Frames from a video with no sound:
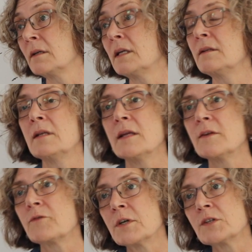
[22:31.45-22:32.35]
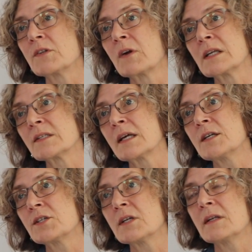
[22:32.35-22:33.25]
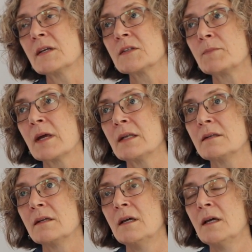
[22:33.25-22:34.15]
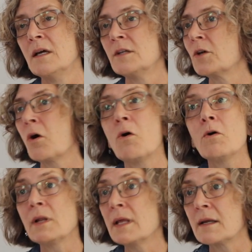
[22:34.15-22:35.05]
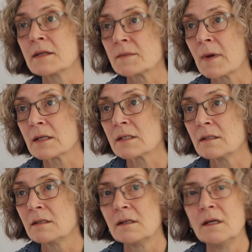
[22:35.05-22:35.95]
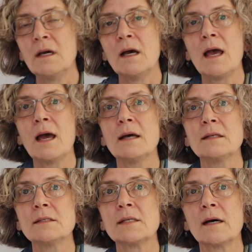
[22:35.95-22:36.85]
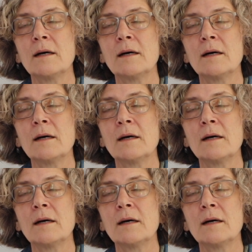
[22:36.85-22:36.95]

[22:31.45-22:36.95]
in the French translation has been totally unexpected. And